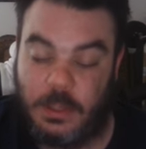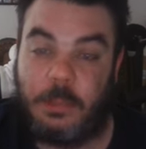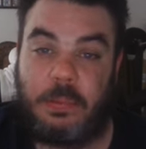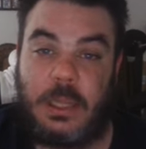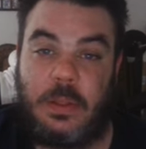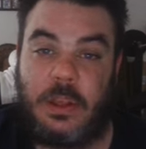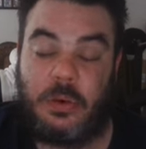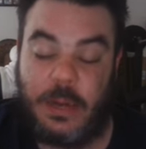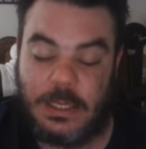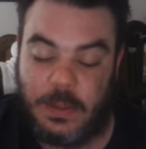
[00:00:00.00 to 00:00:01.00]
Completely
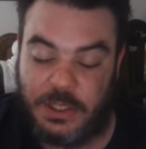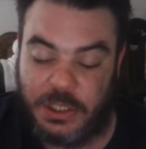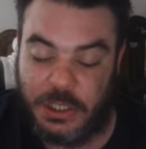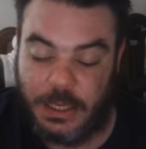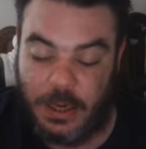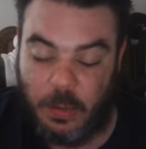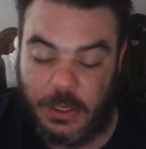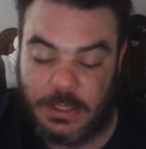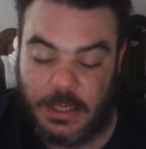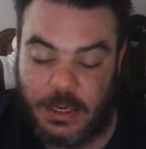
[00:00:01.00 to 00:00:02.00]
agreed. So let's just check out
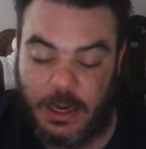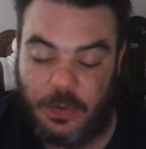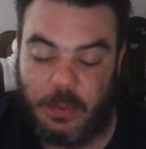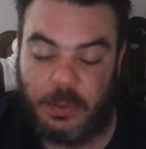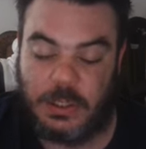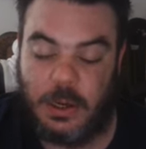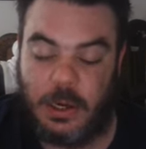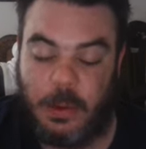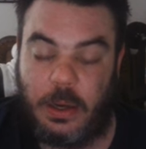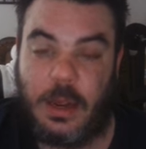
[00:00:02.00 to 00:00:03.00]
what he said here and then we'll
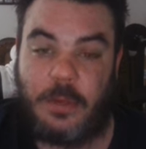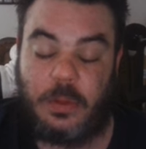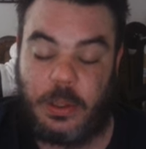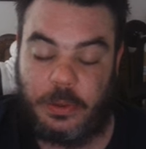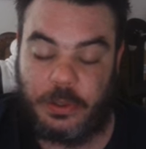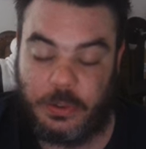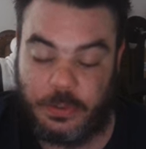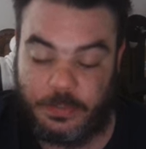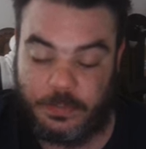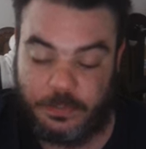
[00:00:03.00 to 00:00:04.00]
talk about it after, like usual.